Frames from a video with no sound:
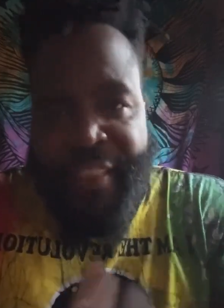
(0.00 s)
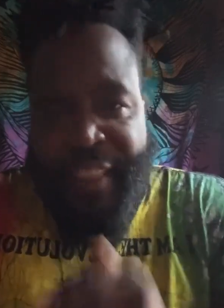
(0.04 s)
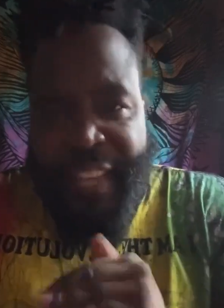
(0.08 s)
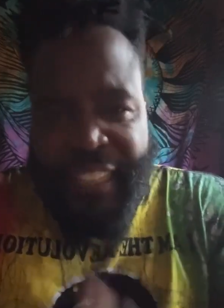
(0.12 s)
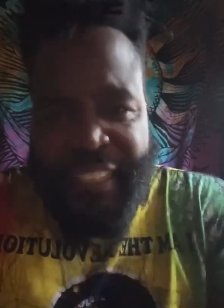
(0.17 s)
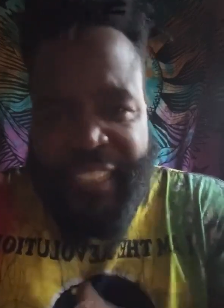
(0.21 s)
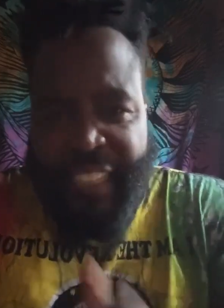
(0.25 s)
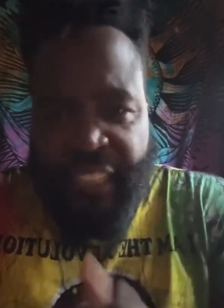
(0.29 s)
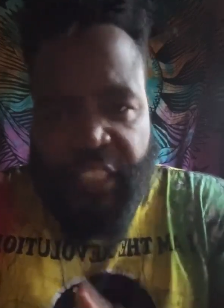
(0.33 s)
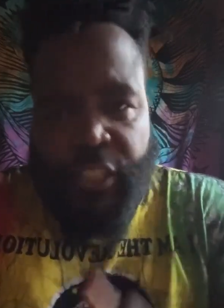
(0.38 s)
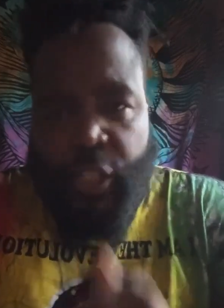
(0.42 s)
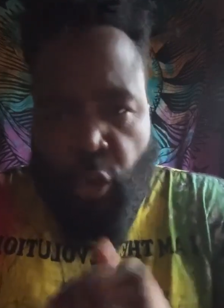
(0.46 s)

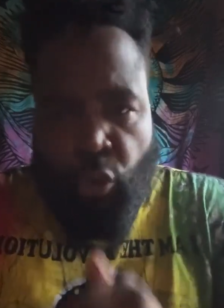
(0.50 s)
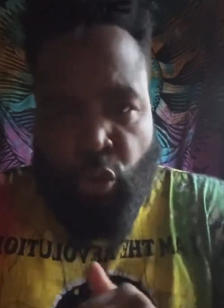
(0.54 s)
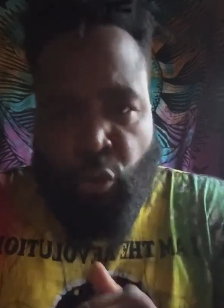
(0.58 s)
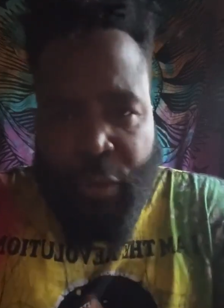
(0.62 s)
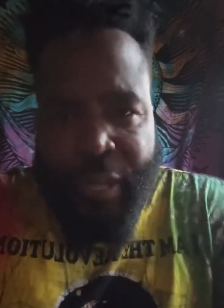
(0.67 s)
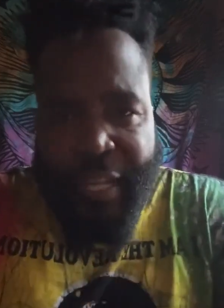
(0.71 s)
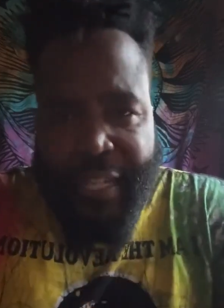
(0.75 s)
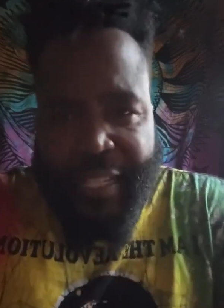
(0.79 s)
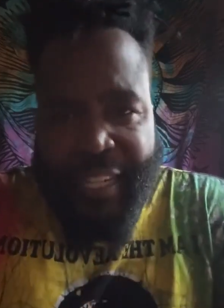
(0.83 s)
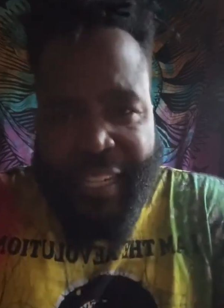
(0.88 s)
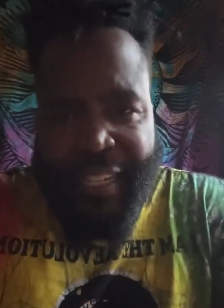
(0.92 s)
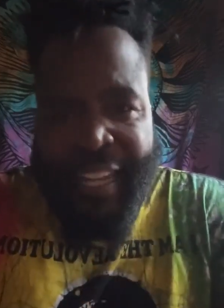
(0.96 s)
This is the
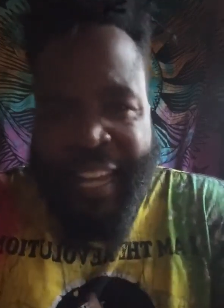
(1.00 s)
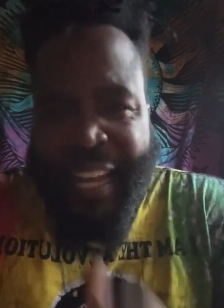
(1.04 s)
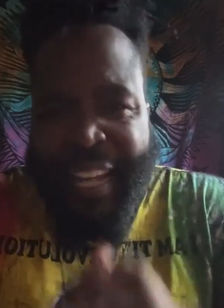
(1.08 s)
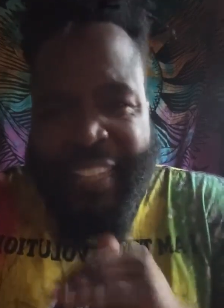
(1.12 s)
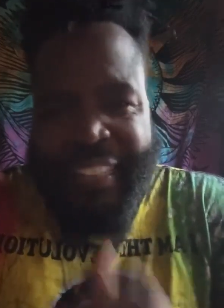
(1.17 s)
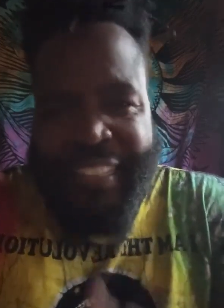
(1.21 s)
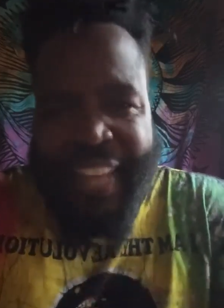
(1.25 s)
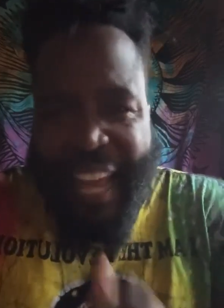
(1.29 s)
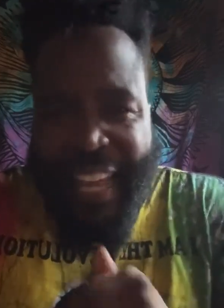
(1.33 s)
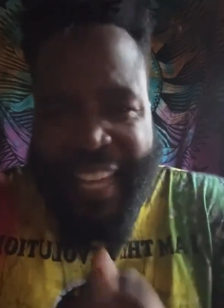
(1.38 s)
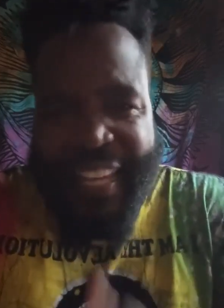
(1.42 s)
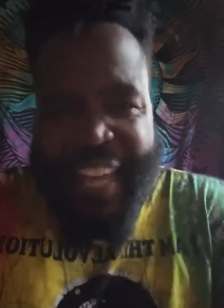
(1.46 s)
reason
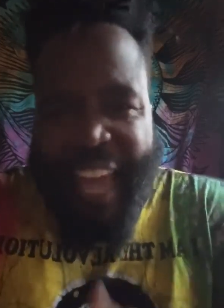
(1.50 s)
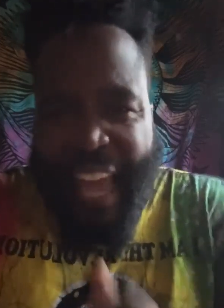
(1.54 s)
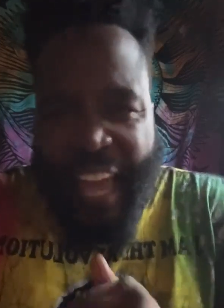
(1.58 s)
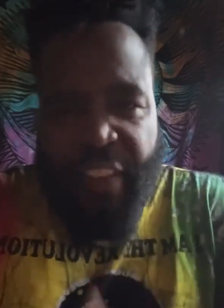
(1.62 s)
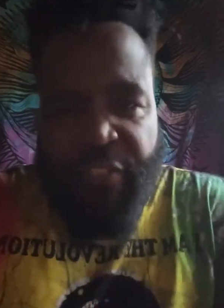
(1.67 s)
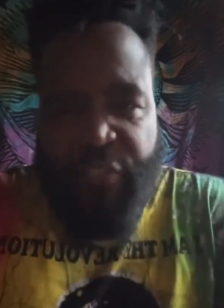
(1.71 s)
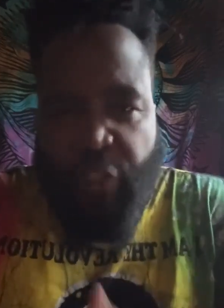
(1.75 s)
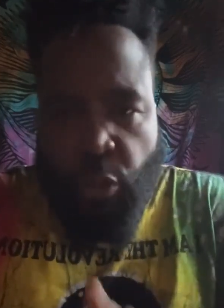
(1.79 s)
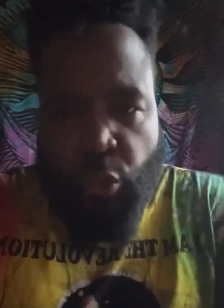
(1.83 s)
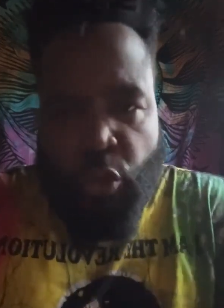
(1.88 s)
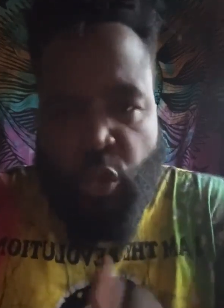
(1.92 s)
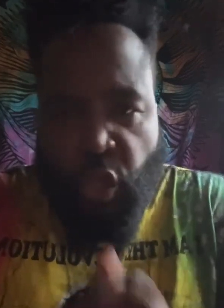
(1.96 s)
they
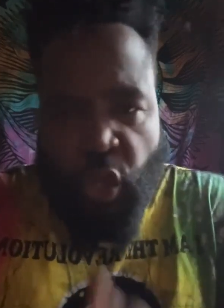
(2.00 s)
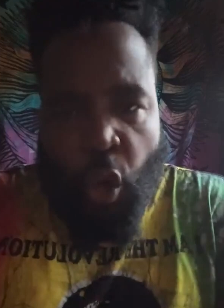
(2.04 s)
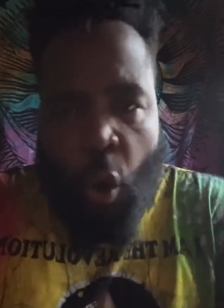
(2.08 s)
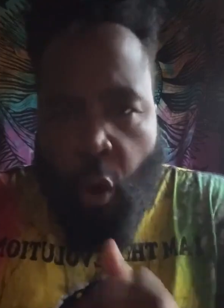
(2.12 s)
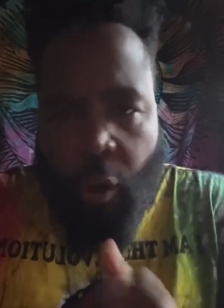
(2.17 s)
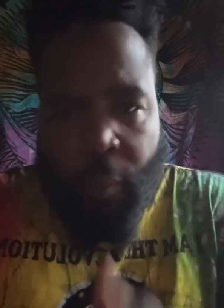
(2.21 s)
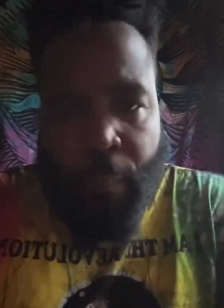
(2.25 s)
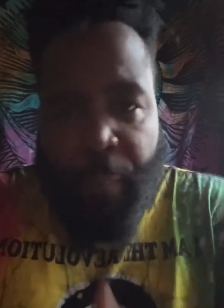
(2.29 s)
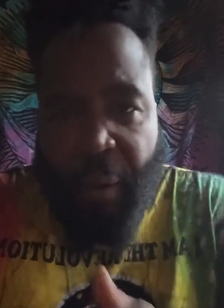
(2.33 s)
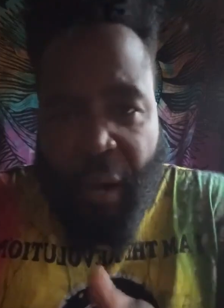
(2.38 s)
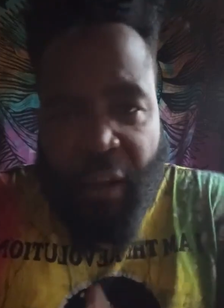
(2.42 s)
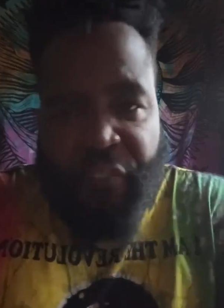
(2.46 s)
gave you
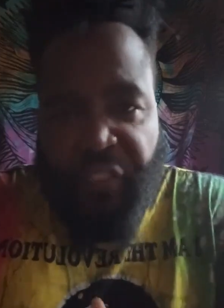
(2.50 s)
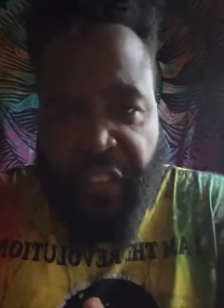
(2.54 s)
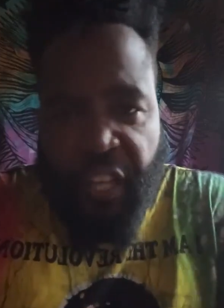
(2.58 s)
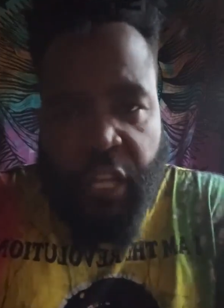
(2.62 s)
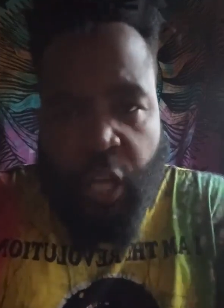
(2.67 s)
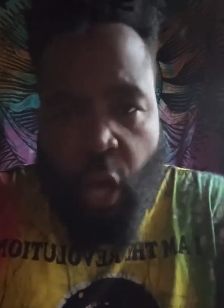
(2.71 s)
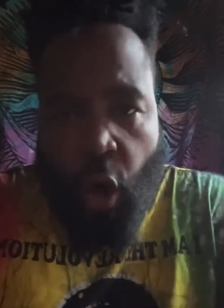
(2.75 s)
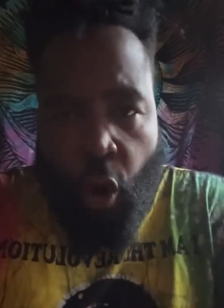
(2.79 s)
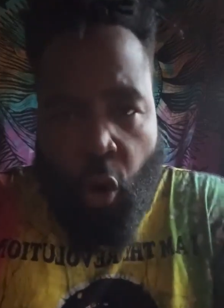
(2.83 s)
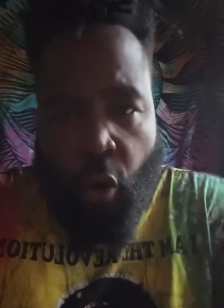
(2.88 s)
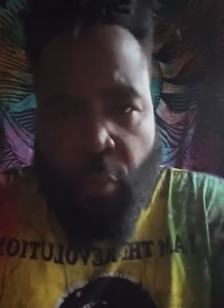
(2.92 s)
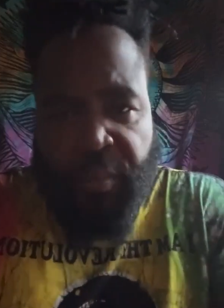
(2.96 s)
Sean Puffy
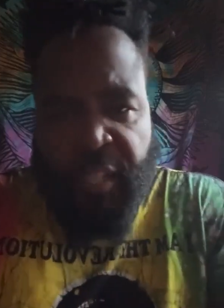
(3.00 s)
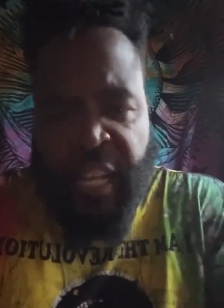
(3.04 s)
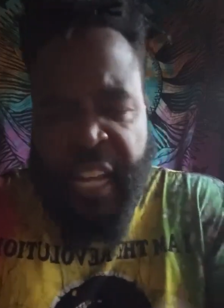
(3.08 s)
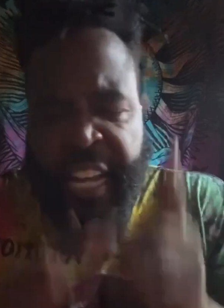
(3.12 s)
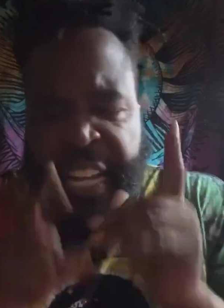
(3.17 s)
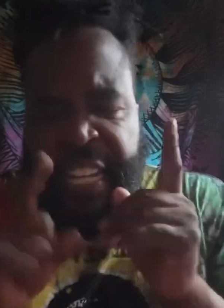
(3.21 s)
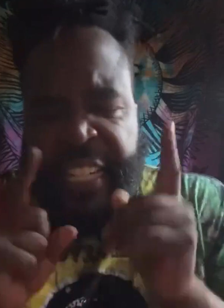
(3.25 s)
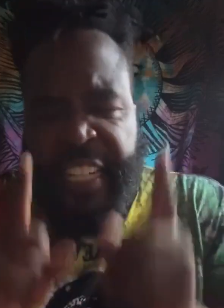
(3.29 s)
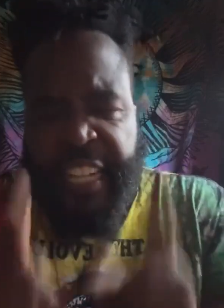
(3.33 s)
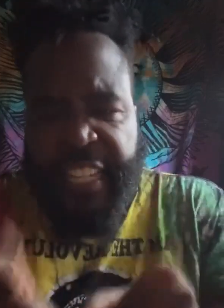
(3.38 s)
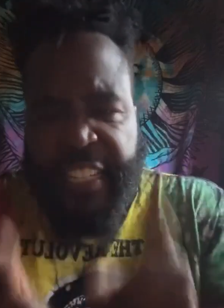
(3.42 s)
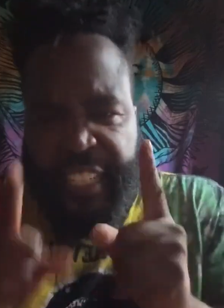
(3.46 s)
Combs,
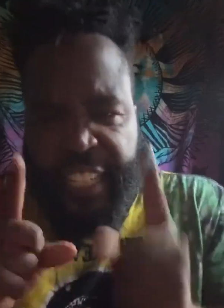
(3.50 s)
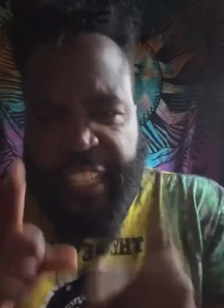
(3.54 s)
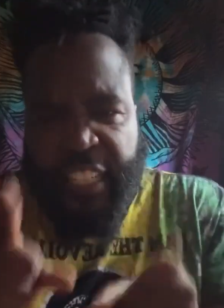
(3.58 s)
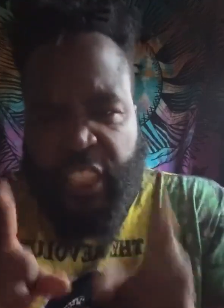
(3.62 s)
to